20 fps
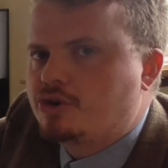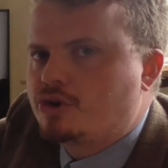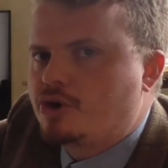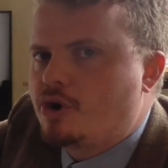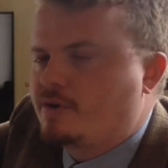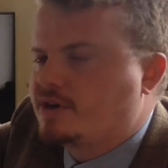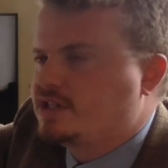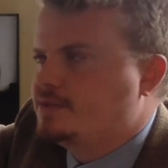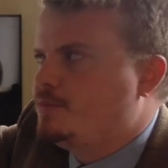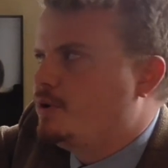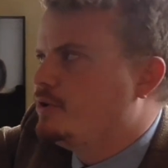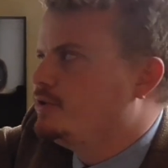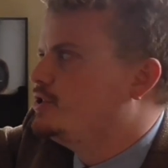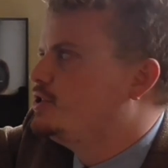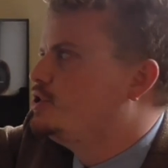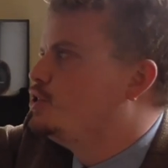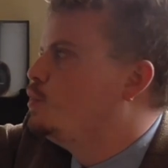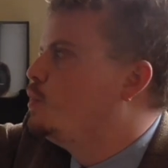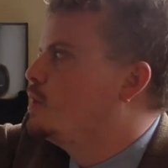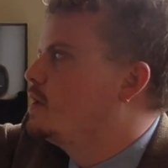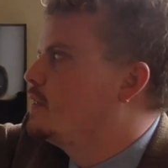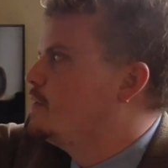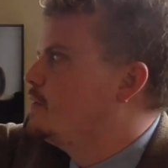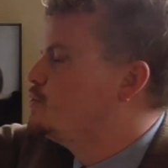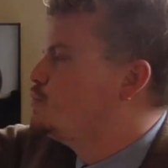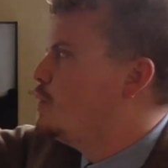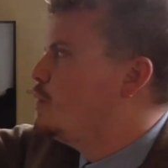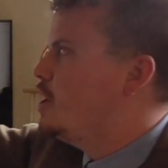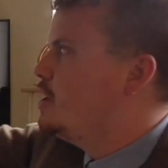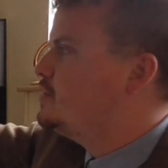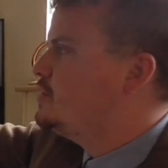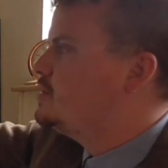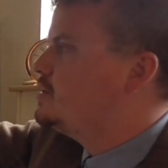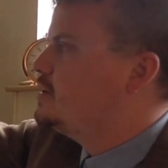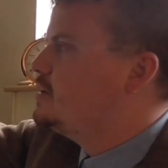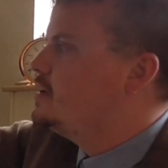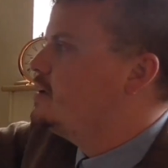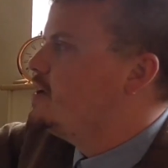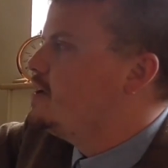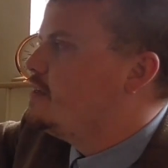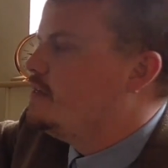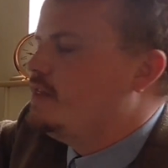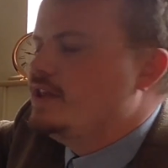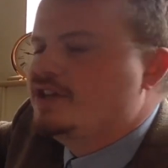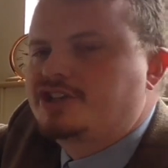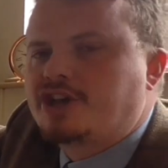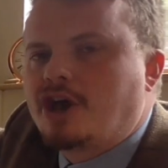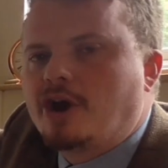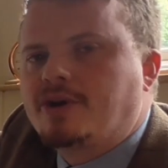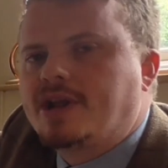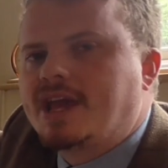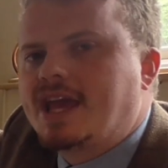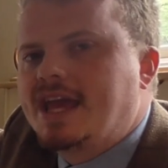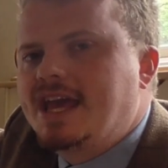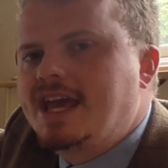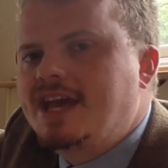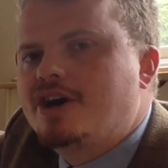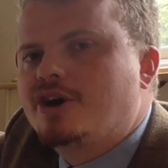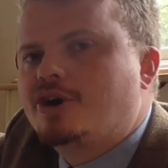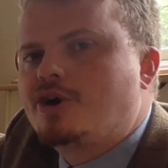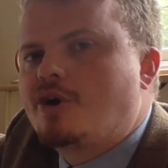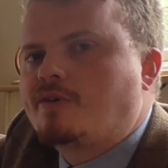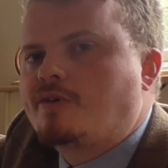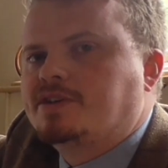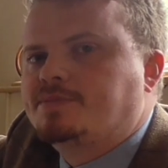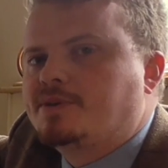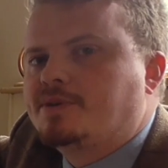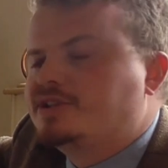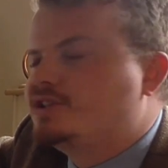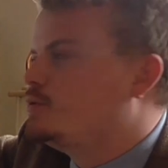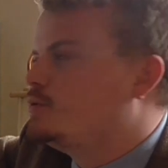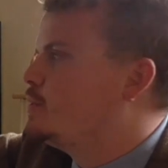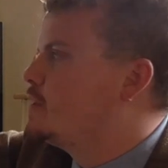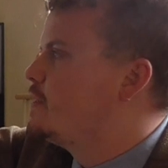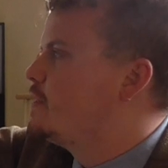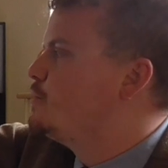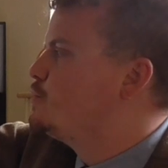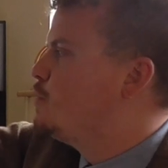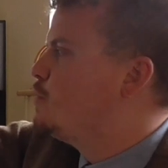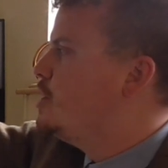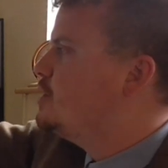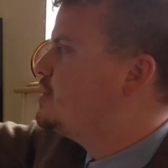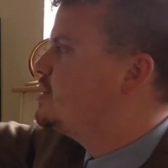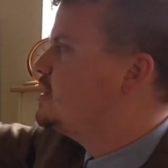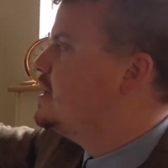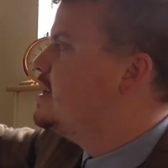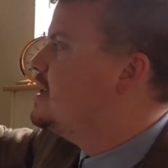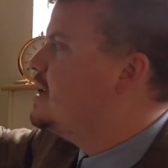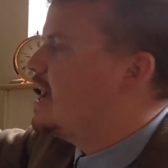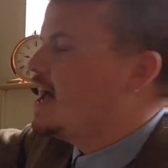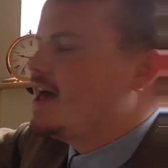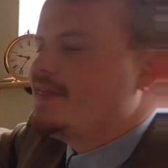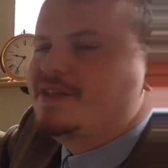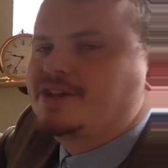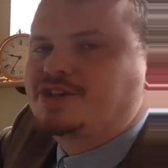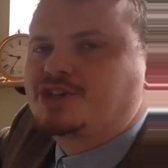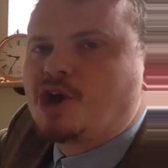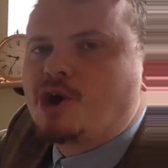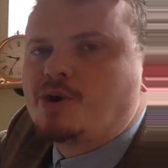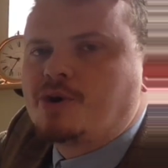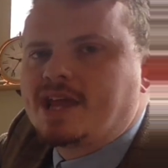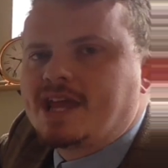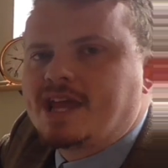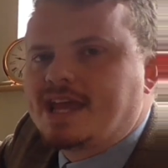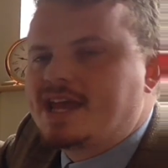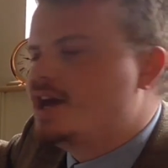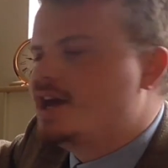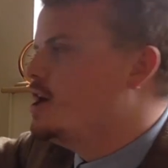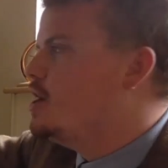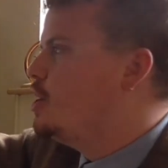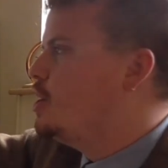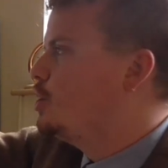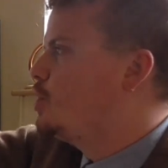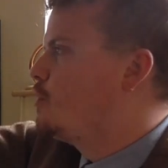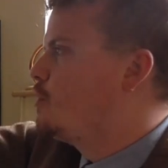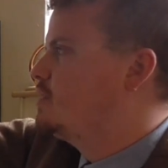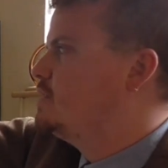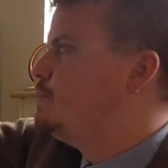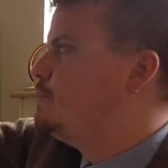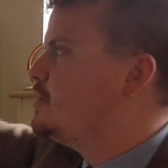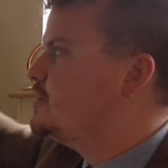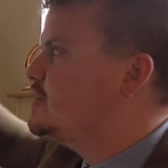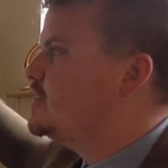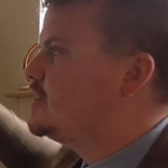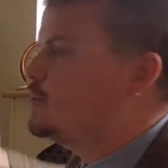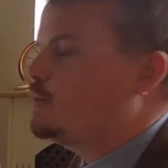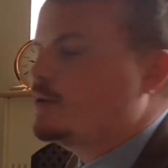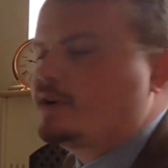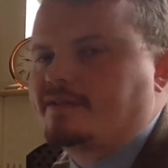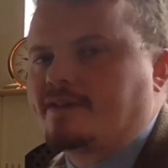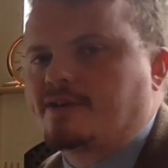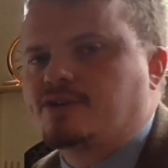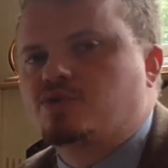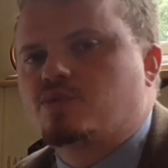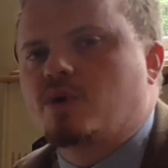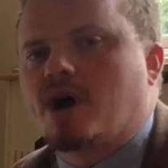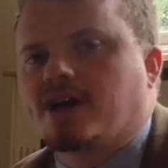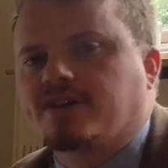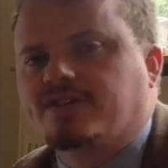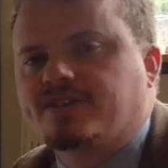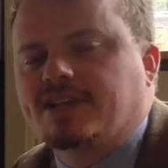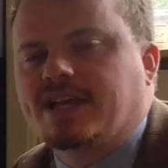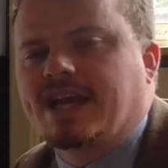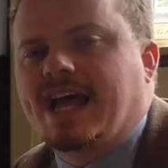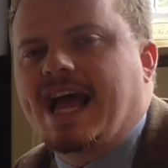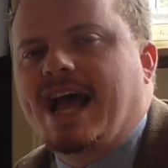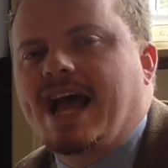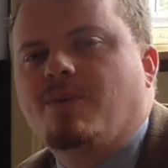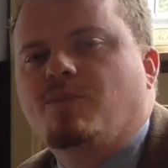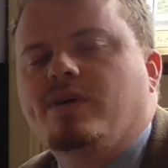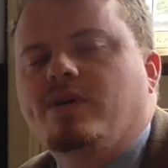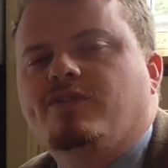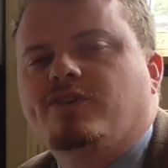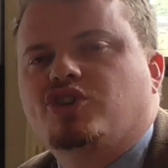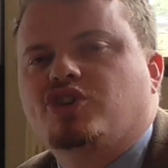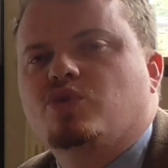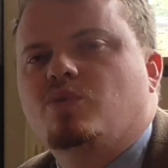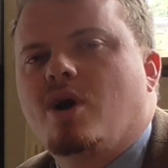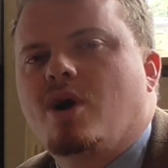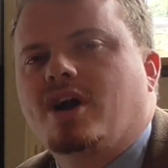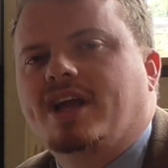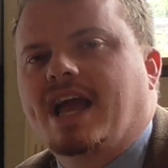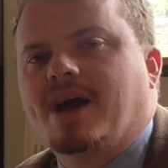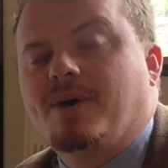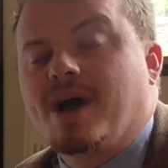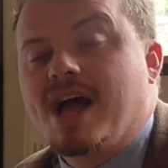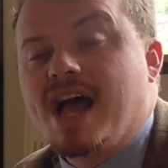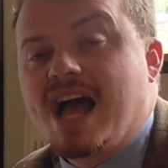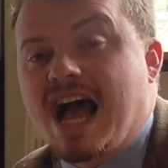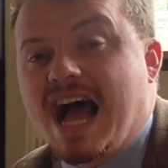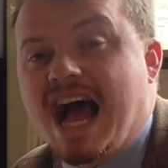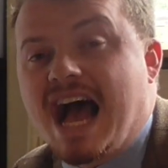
corresponds to one of those words, this code here corresponds to one of those words, and this code here corresponds to one of those words. And we've got to work out